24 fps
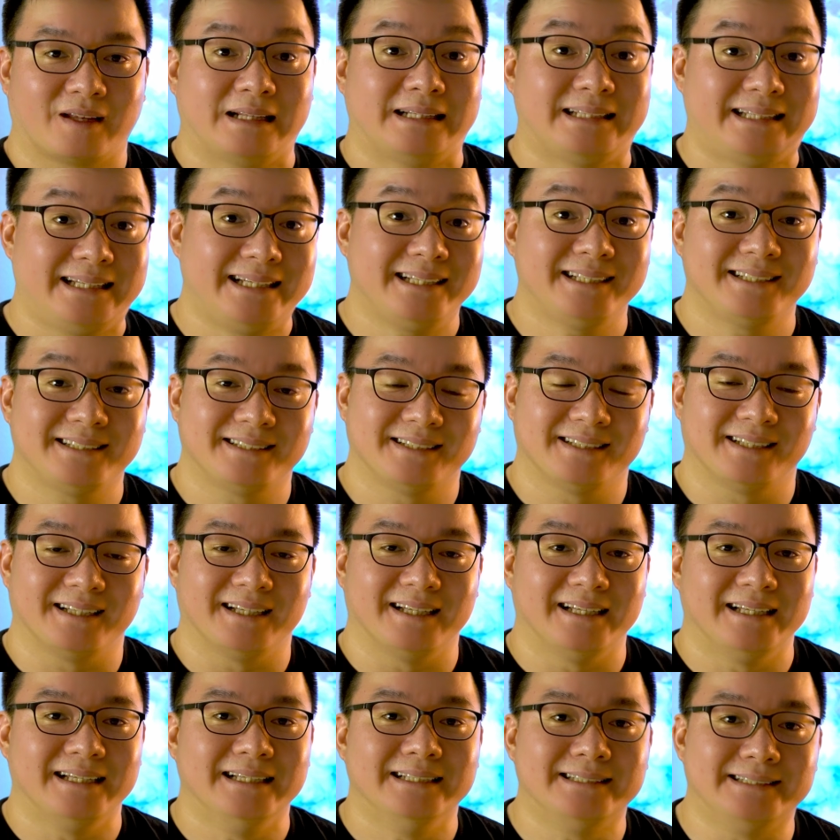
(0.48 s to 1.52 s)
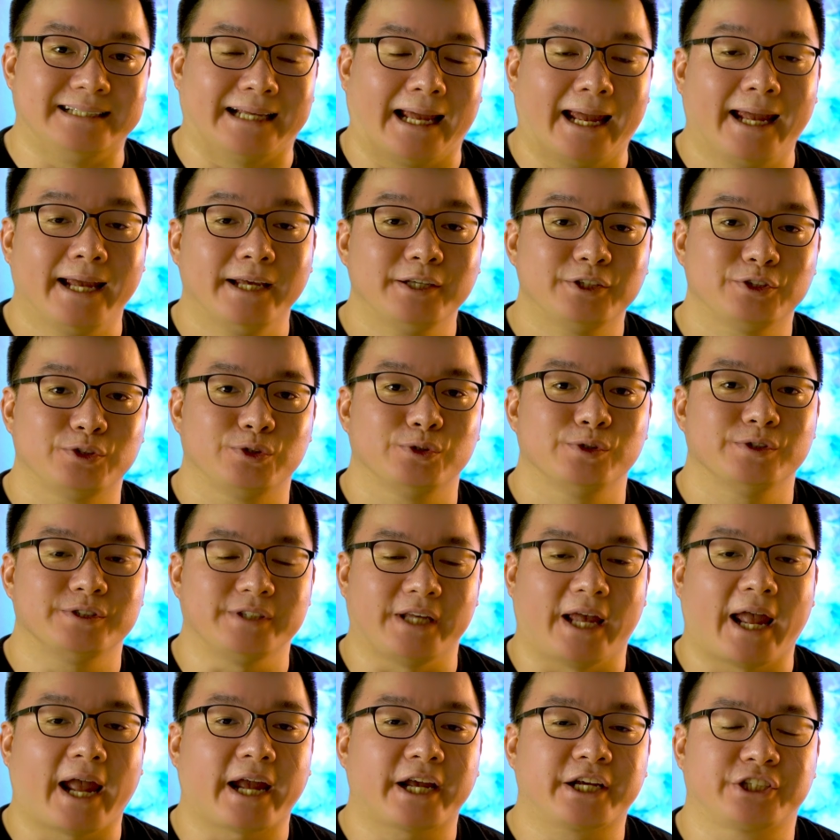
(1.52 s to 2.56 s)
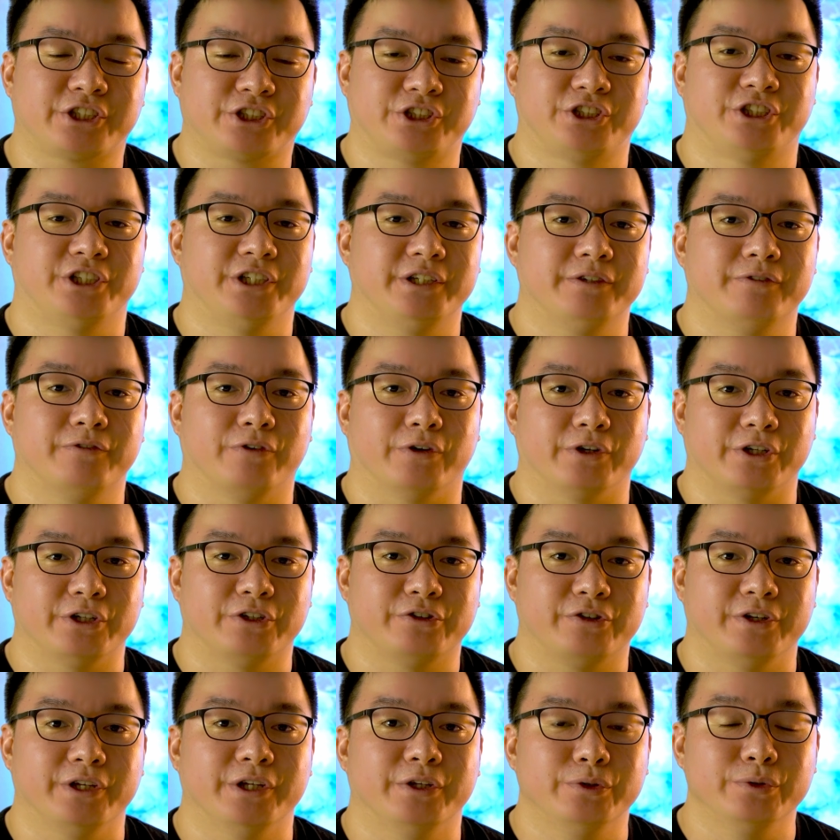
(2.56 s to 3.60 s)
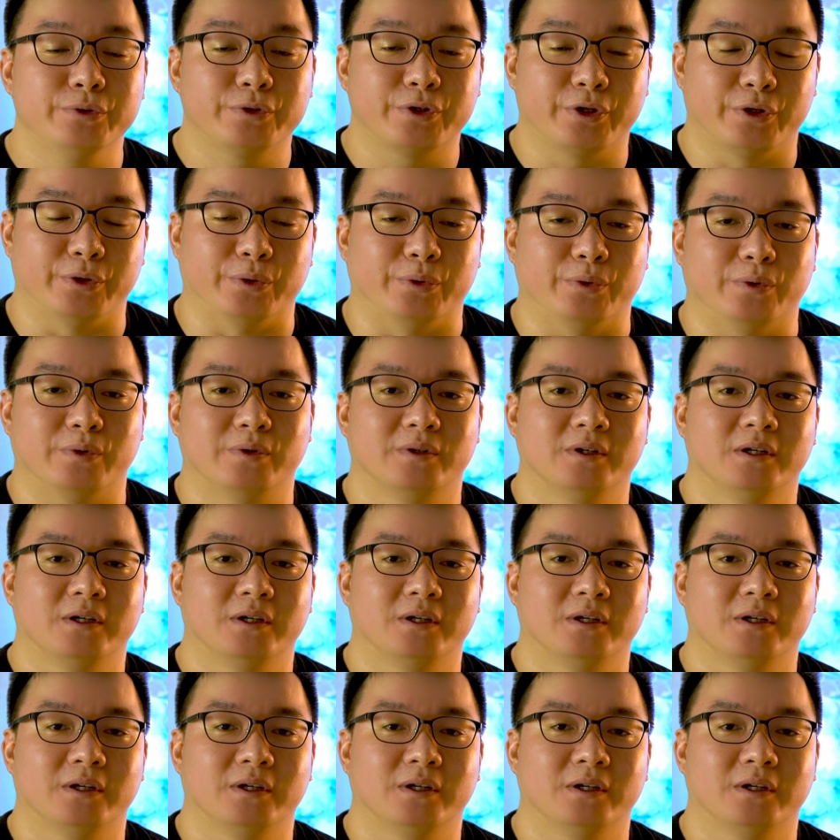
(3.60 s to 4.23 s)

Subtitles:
This is the Asus XG43UQ,